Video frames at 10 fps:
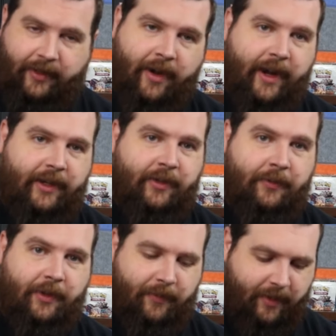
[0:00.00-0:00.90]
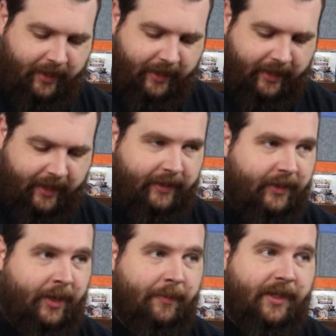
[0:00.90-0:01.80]
I actually really wanted in
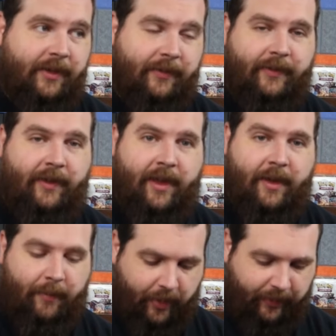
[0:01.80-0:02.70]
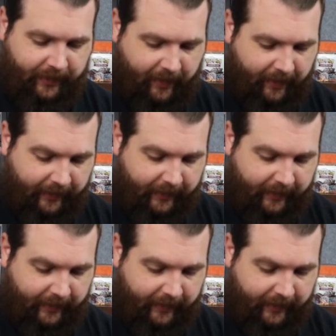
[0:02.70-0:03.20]
terms of bonus cards.